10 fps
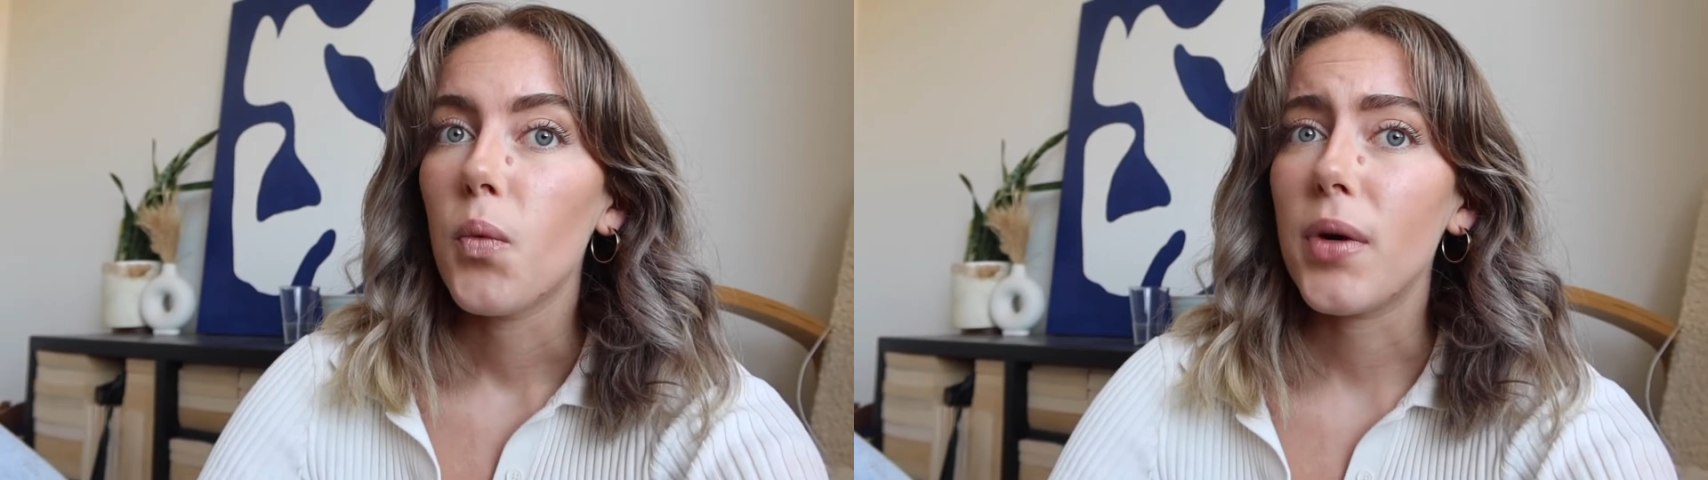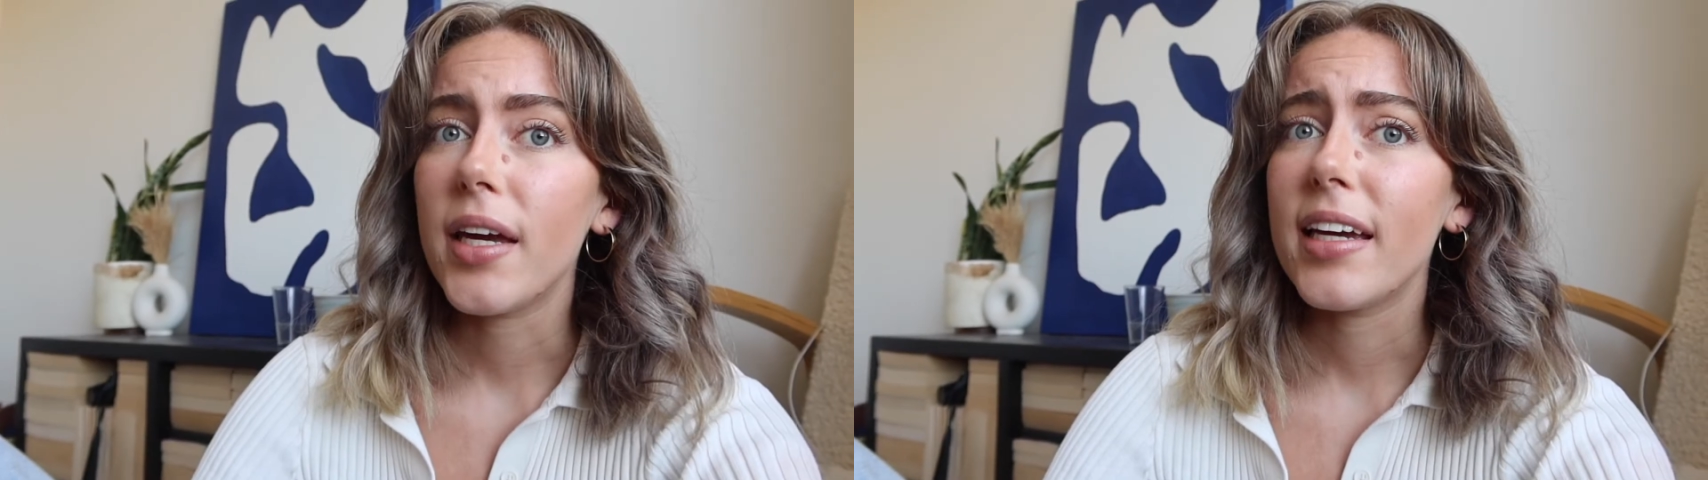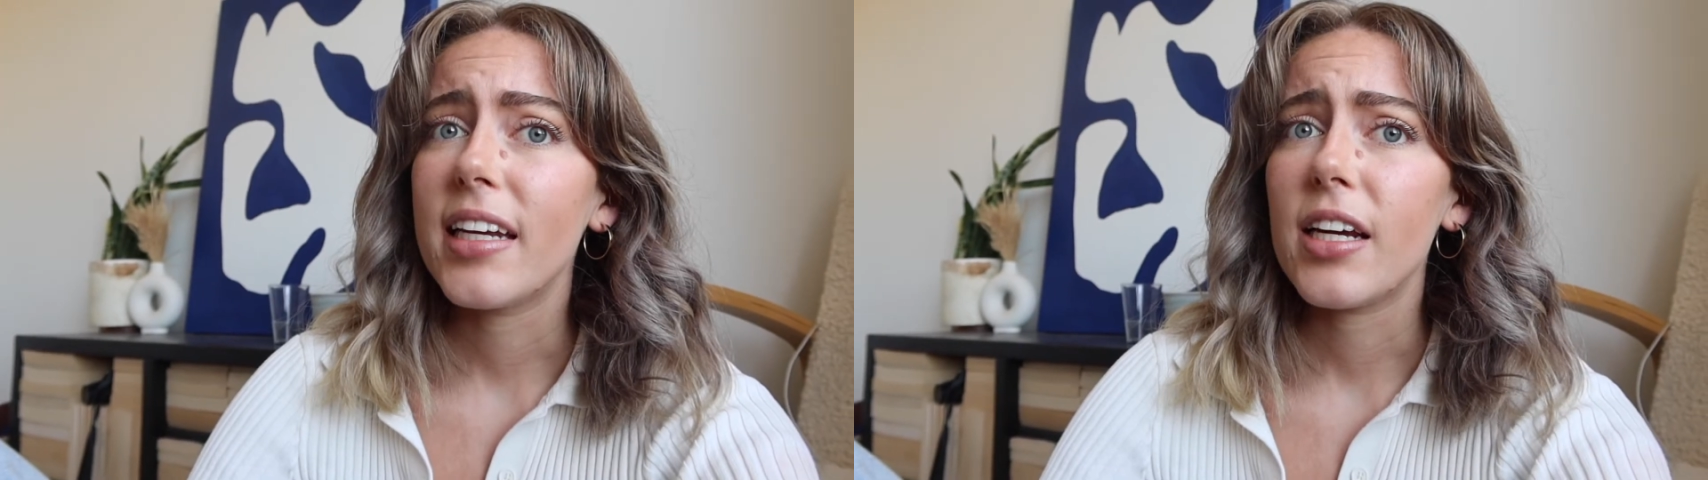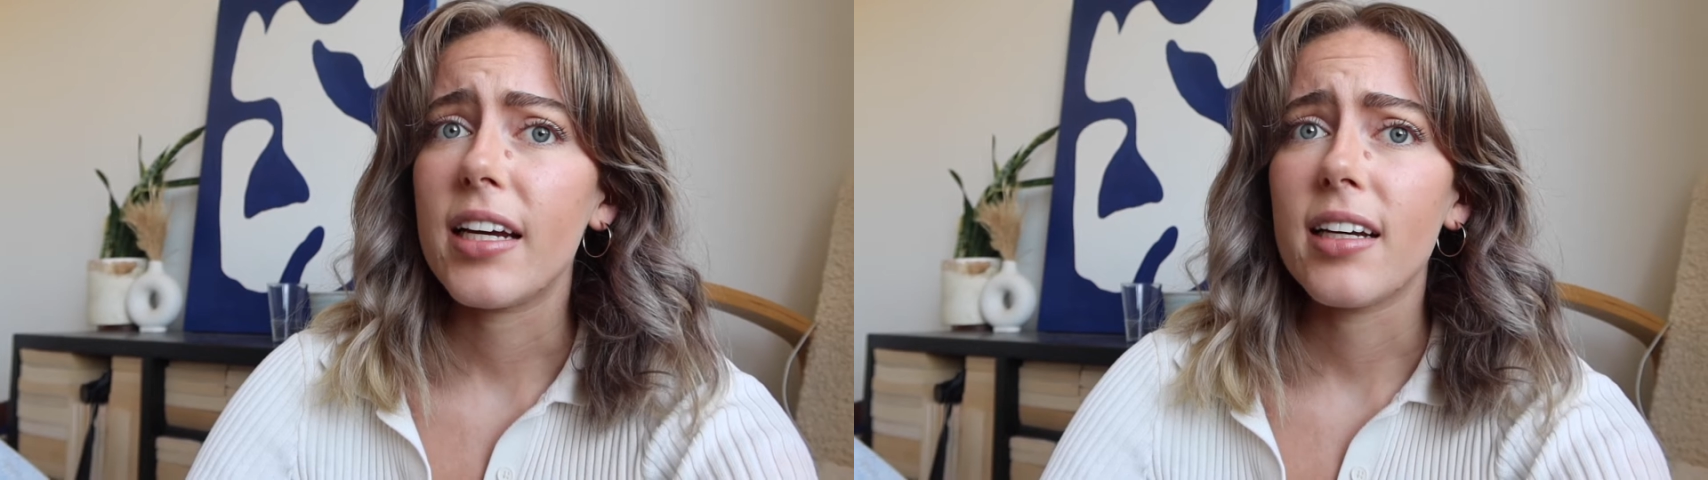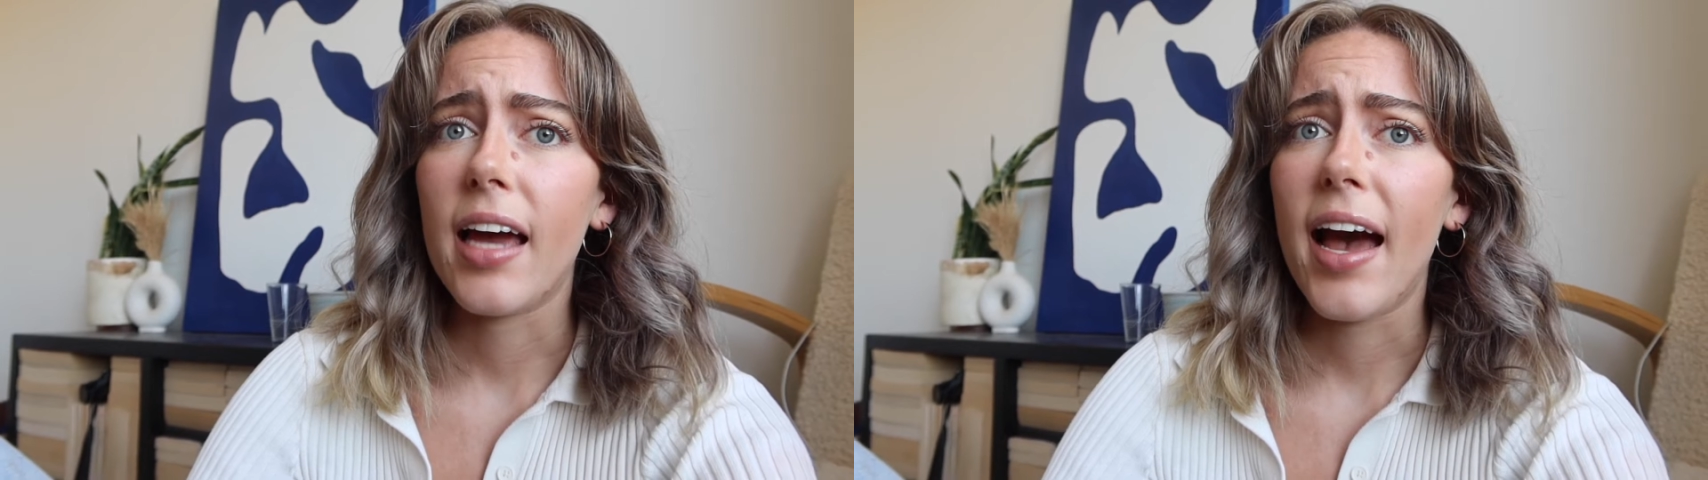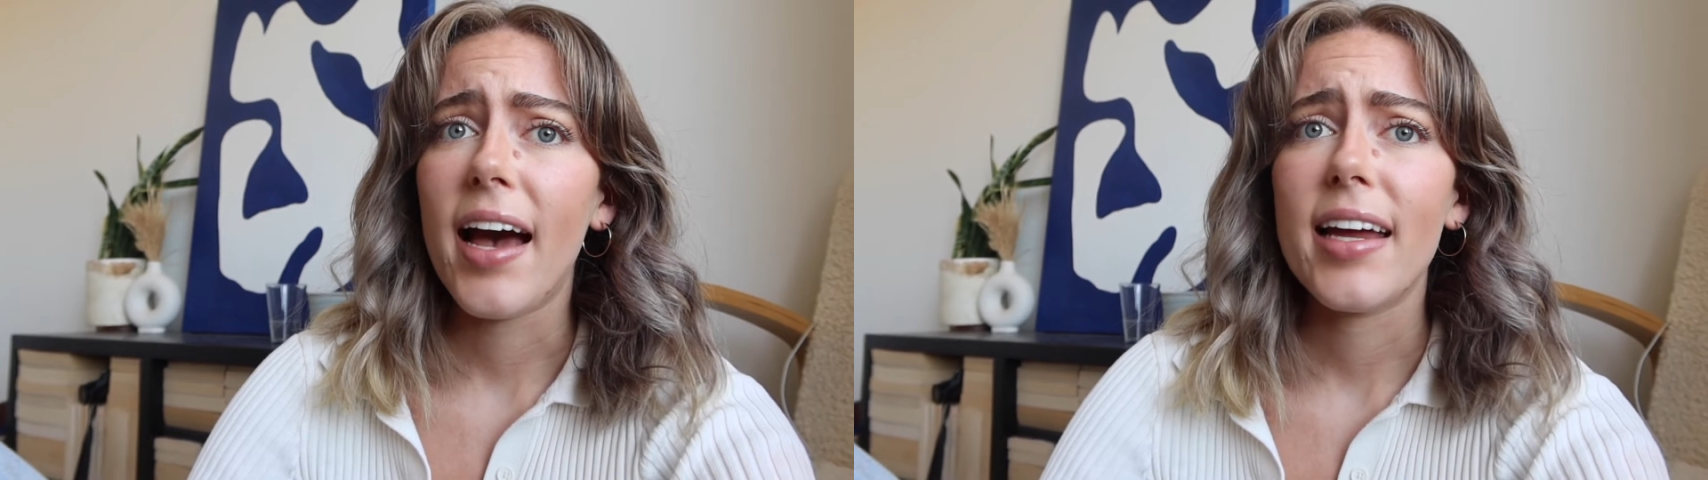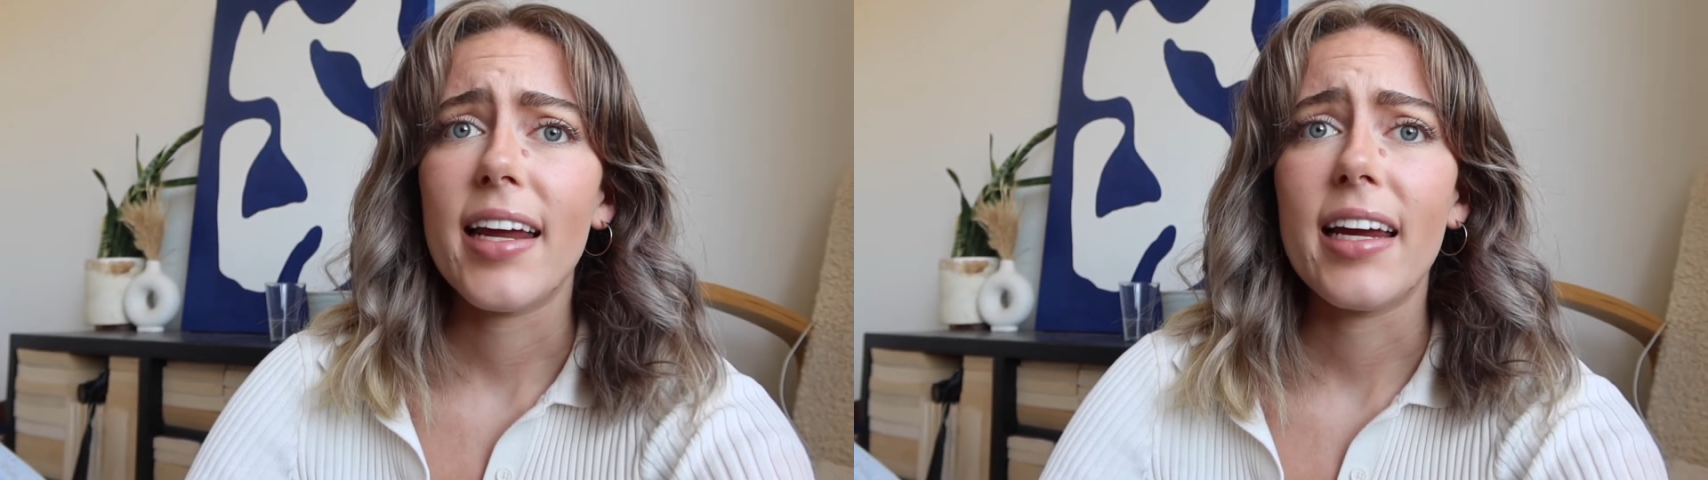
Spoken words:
We had